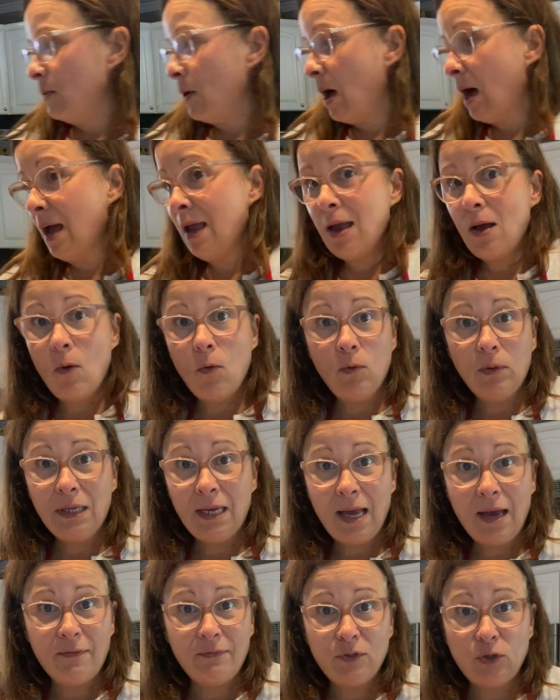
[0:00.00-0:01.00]
I only
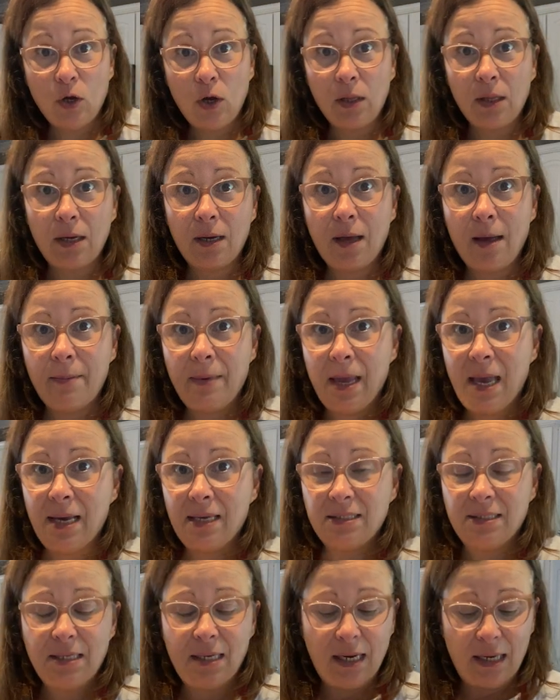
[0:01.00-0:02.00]
have chocolate
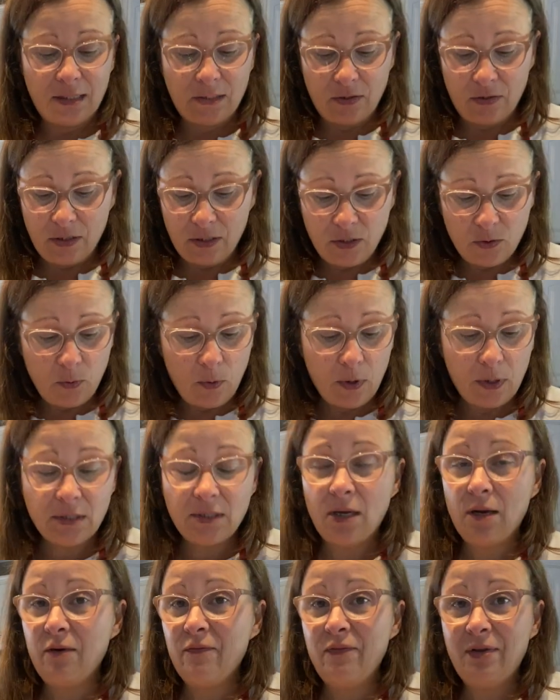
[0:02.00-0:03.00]
cupcakes today, so this works
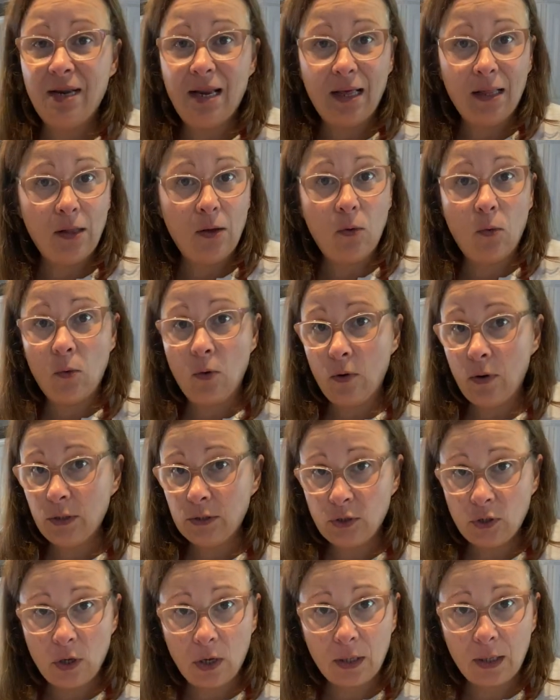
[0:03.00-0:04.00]
on a vanilla or a
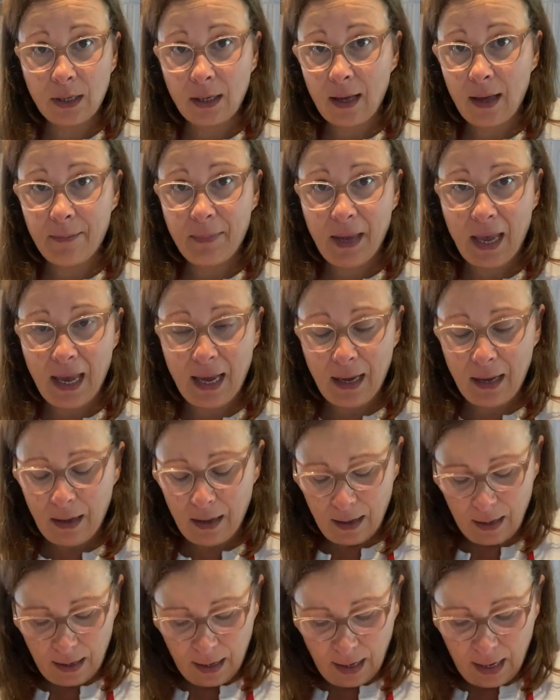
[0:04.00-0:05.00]
chocolate cupcake.
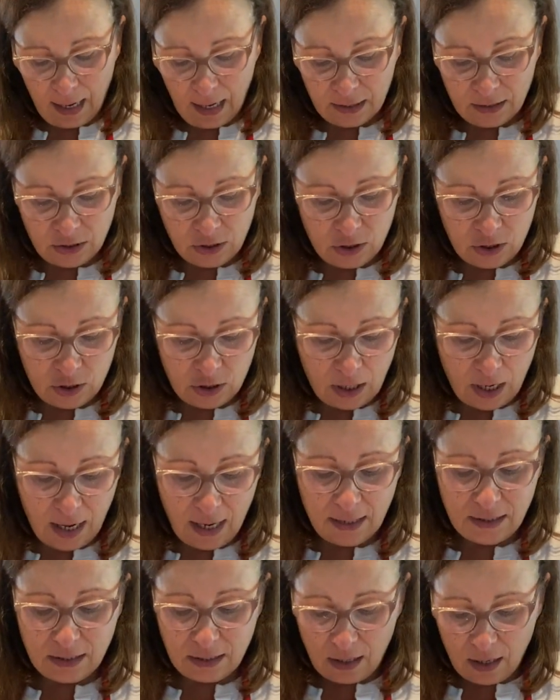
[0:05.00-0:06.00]
It's
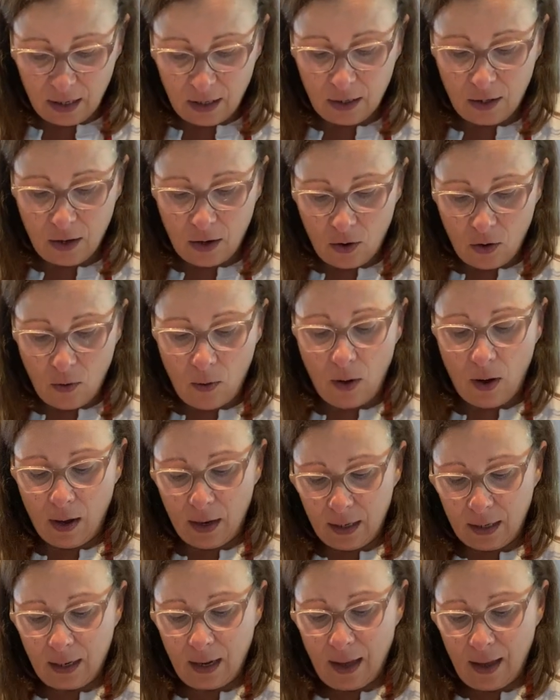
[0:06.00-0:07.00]
just gonna go
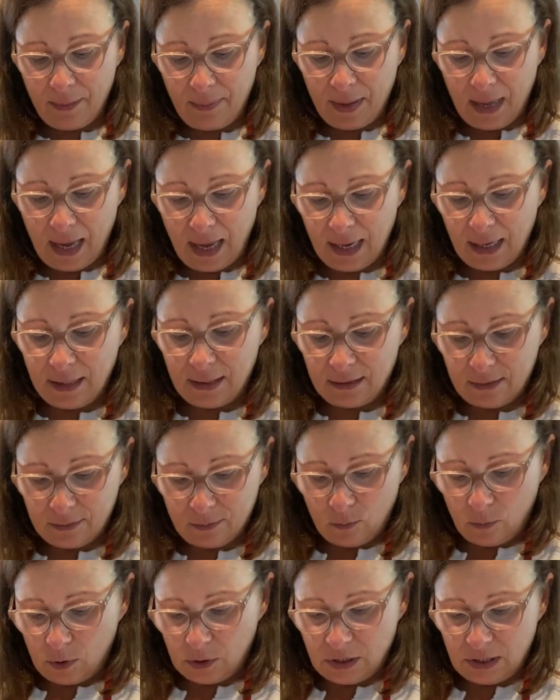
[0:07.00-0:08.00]
on a cupcake.
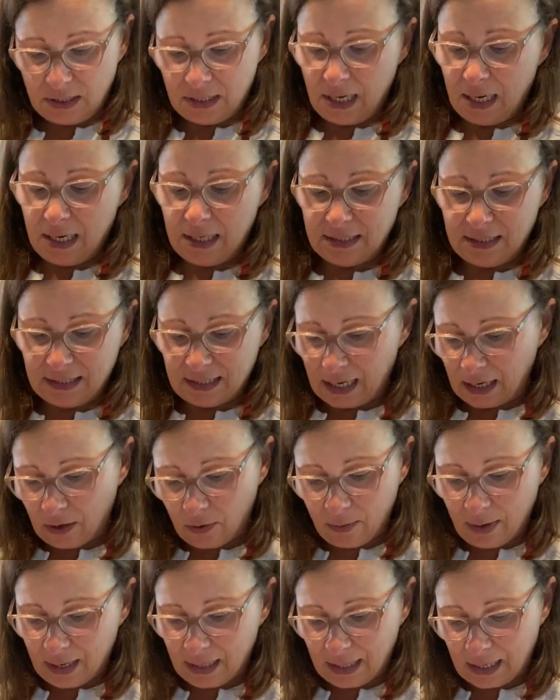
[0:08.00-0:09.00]
We're just gonna
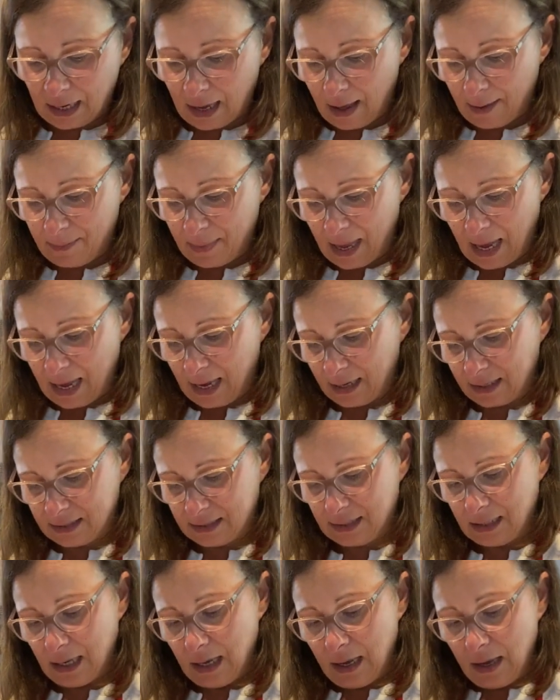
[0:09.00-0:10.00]
decorate the cupcakes.
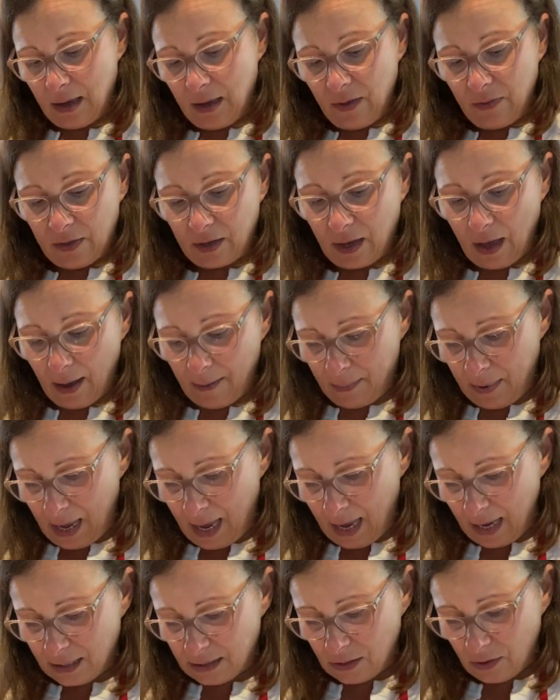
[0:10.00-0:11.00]

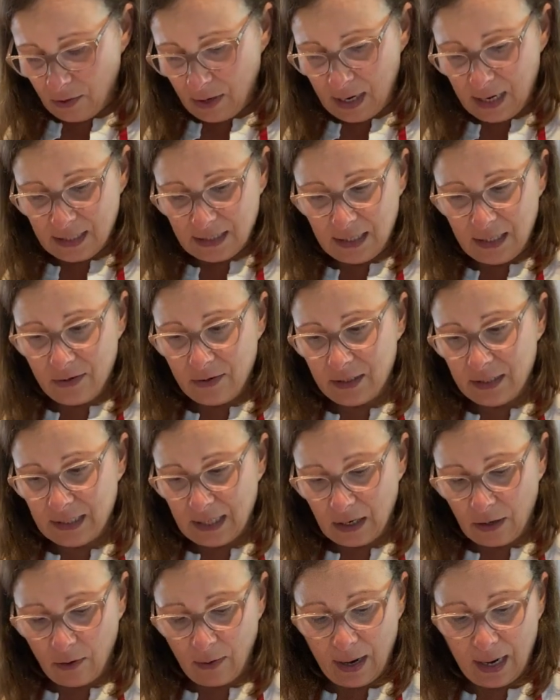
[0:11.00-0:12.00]
Cupcakes are easier to
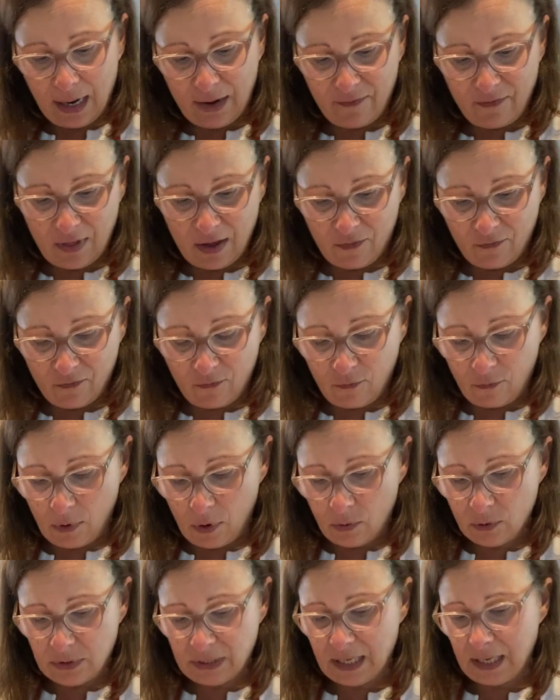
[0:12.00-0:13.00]
decorate if they're
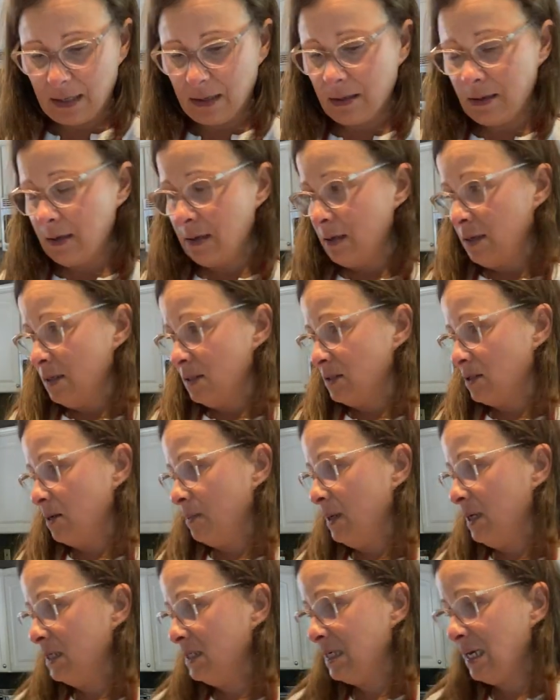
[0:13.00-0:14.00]
frozen. So I'm
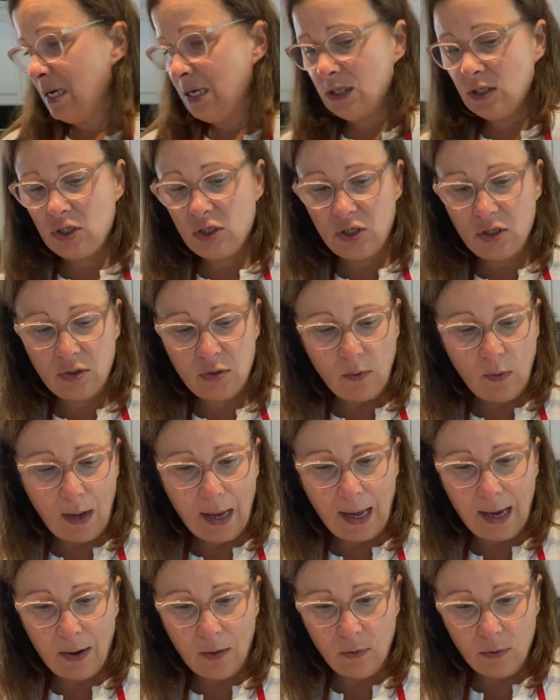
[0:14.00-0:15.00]
gonna take 2
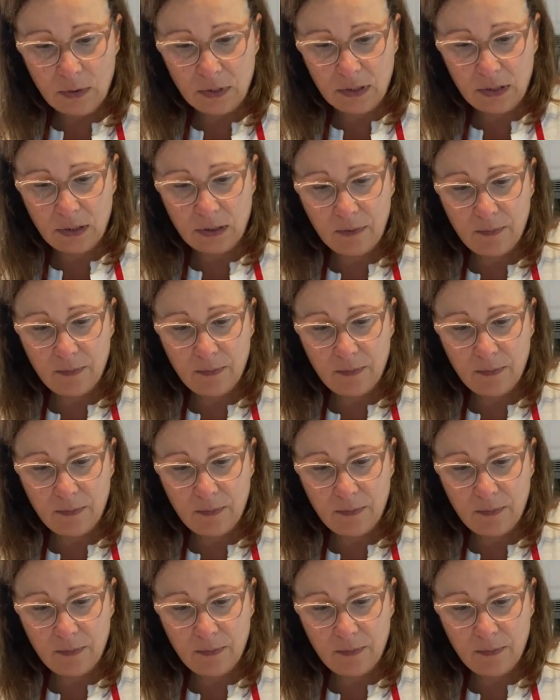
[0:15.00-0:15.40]
out.